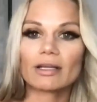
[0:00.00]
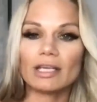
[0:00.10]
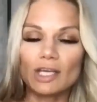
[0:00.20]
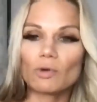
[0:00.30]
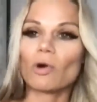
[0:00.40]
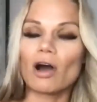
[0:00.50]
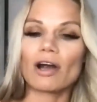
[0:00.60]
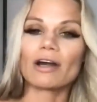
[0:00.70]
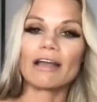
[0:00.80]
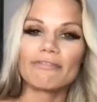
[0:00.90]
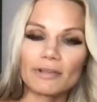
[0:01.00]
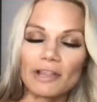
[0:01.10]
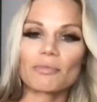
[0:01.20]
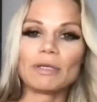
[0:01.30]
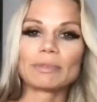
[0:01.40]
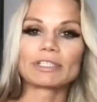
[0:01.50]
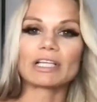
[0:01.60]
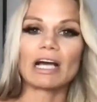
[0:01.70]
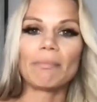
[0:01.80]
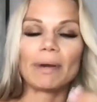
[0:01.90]
I fill other people's
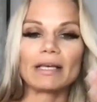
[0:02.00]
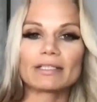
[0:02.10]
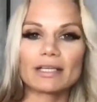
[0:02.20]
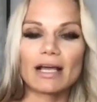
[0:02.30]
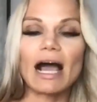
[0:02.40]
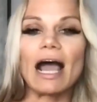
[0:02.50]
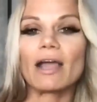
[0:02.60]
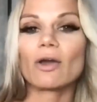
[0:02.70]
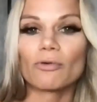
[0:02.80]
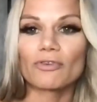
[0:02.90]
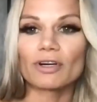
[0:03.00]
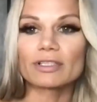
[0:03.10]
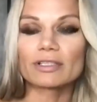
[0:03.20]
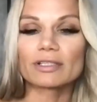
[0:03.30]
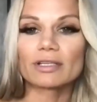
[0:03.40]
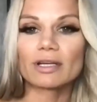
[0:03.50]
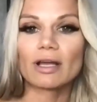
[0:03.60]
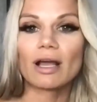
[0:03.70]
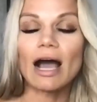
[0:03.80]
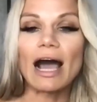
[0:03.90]
cup, but I go first.
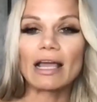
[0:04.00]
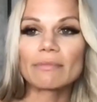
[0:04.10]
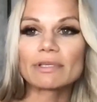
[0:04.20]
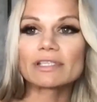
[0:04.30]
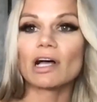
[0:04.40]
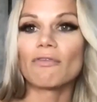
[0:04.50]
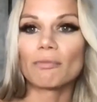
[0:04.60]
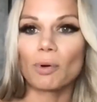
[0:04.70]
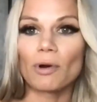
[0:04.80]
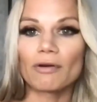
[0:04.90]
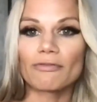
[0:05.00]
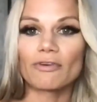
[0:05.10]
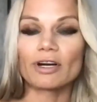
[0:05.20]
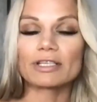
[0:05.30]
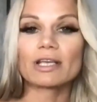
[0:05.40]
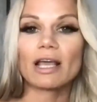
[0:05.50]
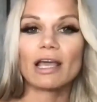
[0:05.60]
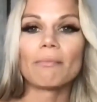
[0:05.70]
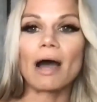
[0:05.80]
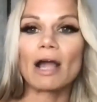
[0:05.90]
I am self-important first.
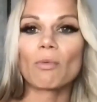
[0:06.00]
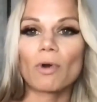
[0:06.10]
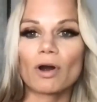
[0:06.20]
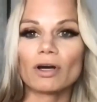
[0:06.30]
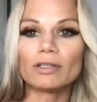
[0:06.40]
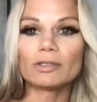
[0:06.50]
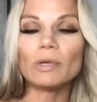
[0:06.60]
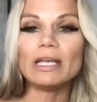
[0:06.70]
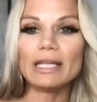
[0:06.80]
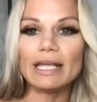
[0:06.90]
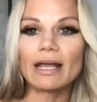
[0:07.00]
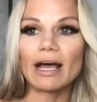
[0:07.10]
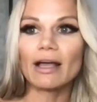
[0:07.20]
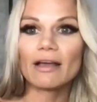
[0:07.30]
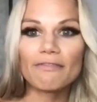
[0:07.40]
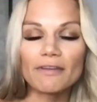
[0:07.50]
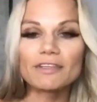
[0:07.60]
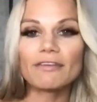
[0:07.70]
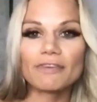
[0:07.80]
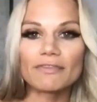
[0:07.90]
In my world, we need a
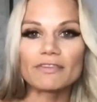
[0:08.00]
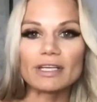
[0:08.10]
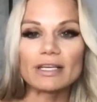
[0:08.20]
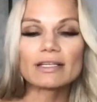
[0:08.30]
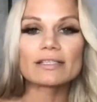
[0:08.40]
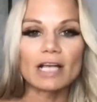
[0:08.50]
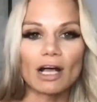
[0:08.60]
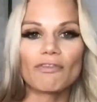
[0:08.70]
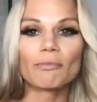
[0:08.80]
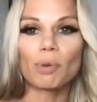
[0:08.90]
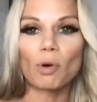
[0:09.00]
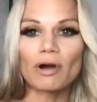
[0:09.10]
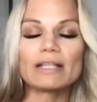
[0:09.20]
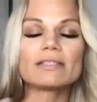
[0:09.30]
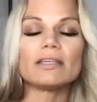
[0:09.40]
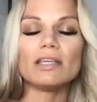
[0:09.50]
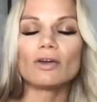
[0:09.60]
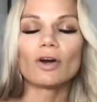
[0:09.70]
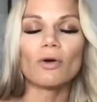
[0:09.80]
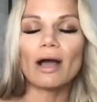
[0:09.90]
50-50, self-importance,
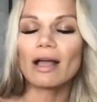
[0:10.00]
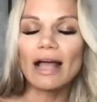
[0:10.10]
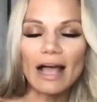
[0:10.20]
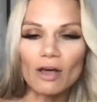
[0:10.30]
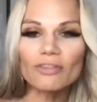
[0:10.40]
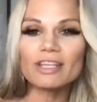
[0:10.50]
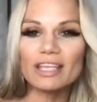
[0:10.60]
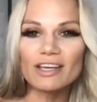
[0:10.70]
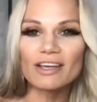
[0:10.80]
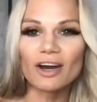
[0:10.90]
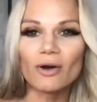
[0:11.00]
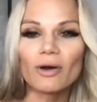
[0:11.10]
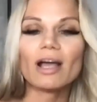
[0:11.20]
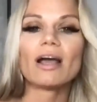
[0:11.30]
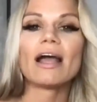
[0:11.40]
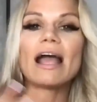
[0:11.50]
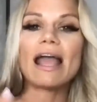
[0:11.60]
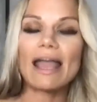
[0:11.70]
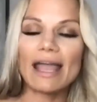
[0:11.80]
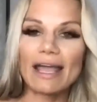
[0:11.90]
ego, healthy ego,
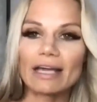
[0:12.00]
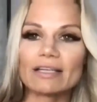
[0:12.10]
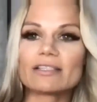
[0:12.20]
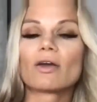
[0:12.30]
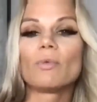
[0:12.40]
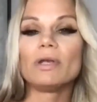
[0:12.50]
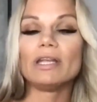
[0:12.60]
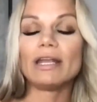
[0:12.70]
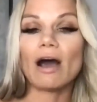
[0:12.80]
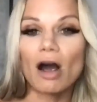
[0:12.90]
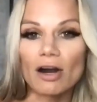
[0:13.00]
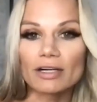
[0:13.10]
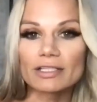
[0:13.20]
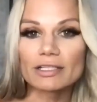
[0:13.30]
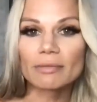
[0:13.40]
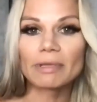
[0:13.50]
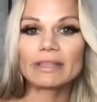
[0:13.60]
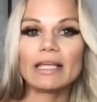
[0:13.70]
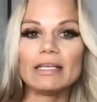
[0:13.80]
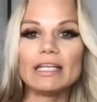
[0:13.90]
and we need heart, but
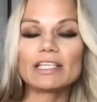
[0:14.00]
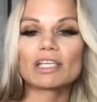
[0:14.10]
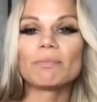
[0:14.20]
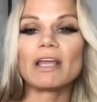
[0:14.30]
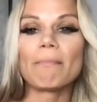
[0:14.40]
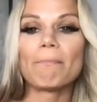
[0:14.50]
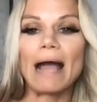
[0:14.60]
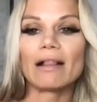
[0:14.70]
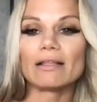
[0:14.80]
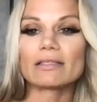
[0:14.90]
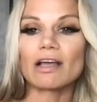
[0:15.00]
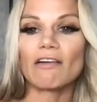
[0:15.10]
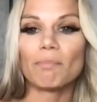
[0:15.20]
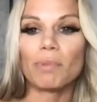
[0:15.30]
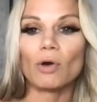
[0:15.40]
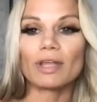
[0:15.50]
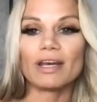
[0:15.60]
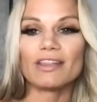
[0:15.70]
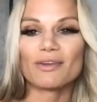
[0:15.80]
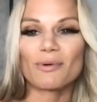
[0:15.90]
there needs to be a balance of both.
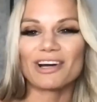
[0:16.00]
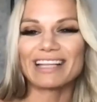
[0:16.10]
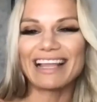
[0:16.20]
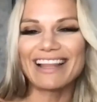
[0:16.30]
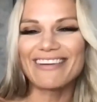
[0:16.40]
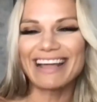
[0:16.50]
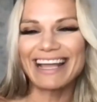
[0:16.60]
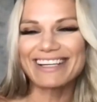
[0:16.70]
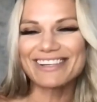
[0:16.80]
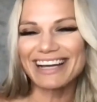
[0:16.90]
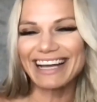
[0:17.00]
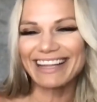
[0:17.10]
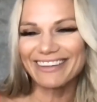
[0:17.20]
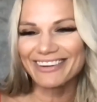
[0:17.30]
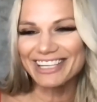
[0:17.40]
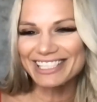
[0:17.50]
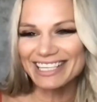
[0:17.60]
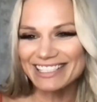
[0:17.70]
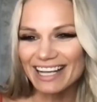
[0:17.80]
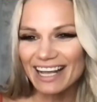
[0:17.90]
And in the world, hello,
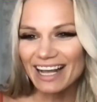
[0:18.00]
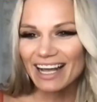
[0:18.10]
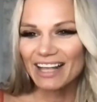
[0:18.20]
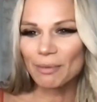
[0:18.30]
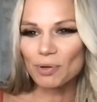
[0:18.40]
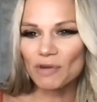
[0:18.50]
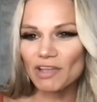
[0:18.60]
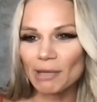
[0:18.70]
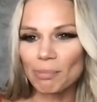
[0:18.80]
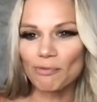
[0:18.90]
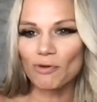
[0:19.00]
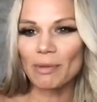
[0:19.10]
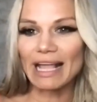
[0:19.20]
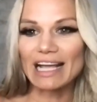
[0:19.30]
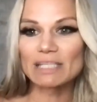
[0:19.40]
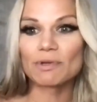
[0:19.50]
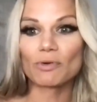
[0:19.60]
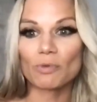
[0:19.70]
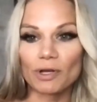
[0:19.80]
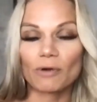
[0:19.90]
gorgeous. The proving and performing has
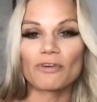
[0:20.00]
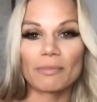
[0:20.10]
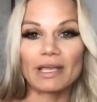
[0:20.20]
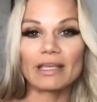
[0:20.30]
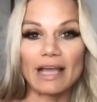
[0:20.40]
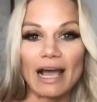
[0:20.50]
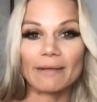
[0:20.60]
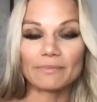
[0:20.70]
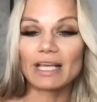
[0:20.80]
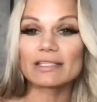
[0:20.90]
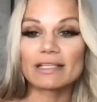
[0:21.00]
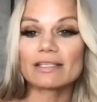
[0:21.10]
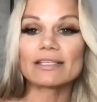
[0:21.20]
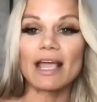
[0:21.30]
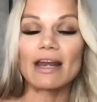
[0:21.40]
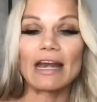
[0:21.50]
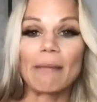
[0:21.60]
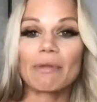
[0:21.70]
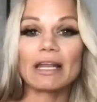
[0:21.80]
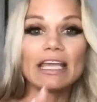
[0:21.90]
been real for me. Yeah, it's insane. And
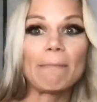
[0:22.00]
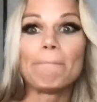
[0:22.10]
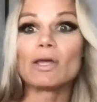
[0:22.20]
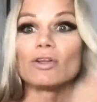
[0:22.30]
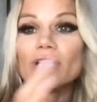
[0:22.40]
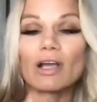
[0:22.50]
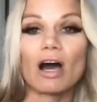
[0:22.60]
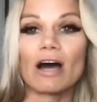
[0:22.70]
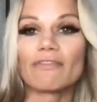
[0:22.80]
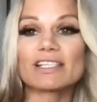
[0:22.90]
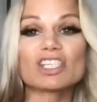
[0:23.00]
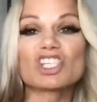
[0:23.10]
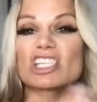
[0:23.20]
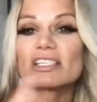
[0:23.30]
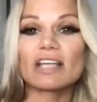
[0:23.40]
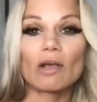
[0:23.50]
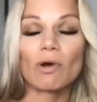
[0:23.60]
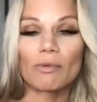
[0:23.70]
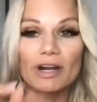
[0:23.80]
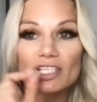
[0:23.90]
I'm going to keep building off. This is just day
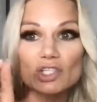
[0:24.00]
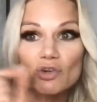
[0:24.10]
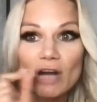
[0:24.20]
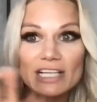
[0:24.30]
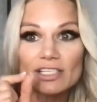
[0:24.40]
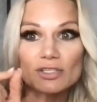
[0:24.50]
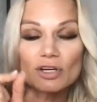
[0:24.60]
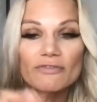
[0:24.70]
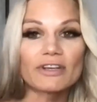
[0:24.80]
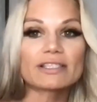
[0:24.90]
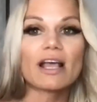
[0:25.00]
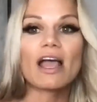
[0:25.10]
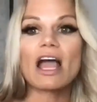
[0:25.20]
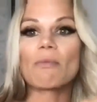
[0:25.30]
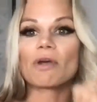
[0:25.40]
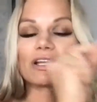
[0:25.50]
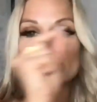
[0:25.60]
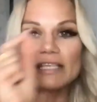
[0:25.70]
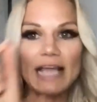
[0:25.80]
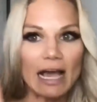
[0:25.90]
one. We're going to scratch the surface and we're going
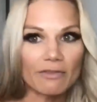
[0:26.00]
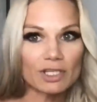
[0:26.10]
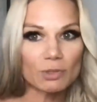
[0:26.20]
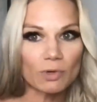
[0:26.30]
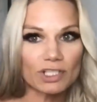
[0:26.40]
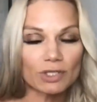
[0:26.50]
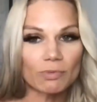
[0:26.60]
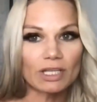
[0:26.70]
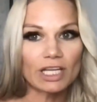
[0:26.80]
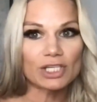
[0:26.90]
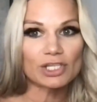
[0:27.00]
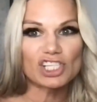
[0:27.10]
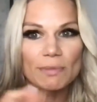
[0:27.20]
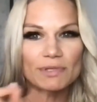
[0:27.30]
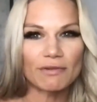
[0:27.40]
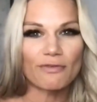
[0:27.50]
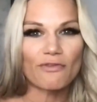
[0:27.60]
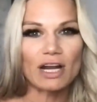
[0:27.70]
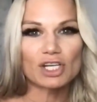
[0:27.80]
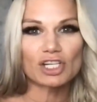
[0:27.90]
to see how this works in relationships, in
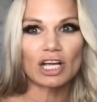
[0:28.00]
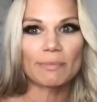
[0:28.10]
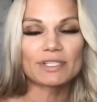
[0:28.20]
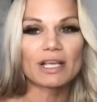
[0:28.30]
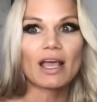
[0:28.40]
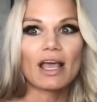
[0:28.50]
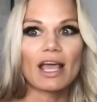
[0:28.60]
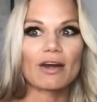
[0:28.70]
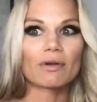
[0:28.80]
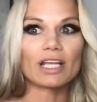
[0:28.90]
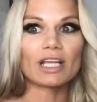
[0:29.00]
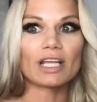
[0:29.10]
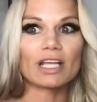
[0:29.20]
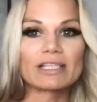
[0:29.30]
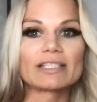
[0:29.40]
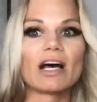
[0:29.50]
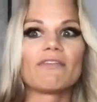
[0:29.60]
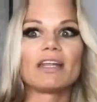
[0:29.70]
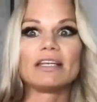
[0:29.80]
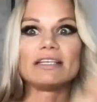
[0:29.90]
friendships, in a relationship to
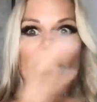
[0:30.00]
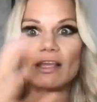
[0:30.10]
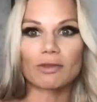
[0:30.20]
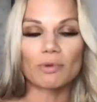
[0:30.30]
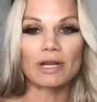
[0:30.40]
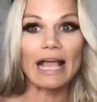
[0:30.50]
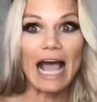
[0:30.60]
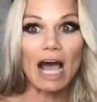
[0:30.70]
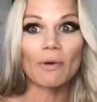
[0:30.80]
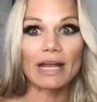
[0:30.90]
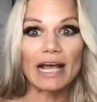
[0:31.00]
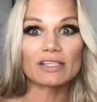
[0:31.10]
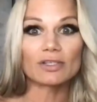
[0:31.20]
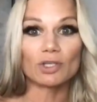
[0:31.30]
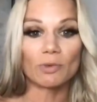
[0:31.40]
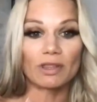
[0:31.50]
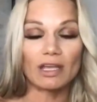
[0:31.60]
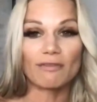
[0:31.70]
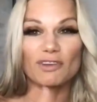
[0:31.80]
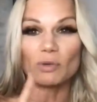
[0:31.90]
ourselves. And then day three, how it has to do with
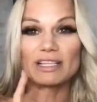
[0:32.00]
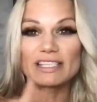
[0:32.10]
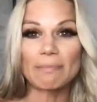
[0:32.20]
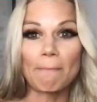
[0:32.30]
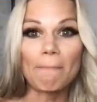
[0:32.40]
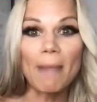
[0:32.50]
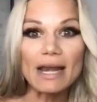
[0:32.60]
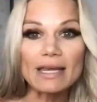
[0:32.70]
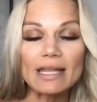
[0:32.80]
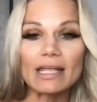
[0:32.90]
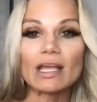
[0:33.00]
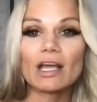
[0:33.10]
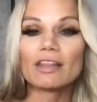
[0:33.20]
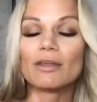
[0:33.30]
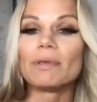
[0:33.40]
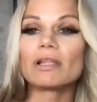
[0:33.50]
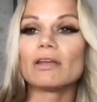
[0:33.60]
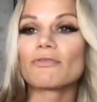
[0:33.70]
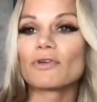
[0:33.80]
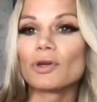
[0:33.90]
influence, money, the
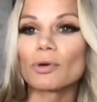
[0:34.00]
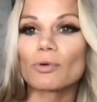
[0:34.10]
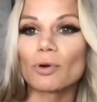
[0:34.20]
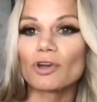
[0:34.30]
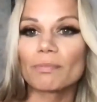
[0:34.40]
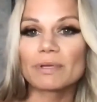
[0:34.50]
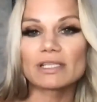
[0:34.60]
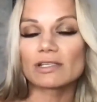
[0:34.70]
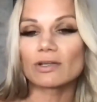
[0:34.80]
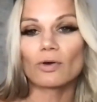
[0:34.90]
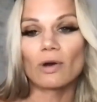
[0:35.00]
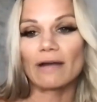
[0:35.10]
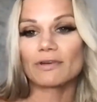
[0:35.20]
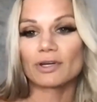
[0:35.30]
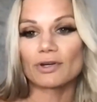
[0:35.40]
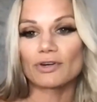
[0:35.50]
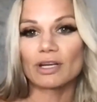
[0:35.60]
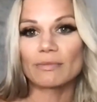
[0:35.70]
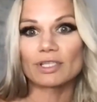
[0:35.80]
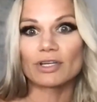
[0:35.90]
ability for you to grow your business and go after your
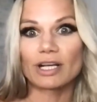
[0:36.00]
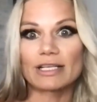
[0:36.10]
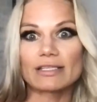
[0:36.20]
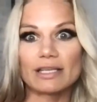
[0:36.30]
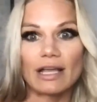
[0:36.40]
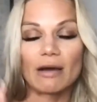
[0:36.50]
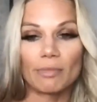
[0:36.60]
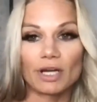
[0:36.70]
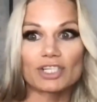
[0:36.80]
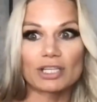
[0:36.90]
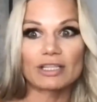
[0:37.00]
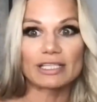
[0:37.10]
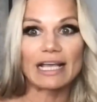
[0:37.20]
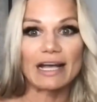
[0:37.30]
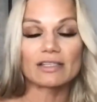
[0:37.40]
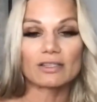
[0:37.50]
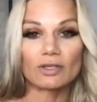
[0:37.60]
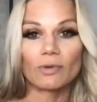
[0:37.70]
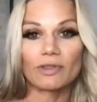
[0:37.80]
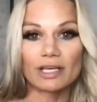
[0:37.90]
dreams. And you're going to see how much this has to
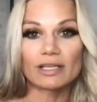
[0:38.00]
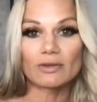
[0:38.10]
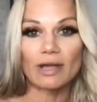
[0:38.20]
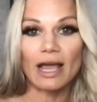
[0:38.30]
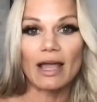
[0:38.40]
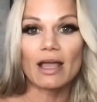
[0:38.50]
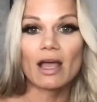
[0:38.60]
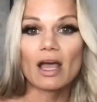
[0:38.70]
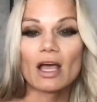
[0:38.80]
do with this. Okay.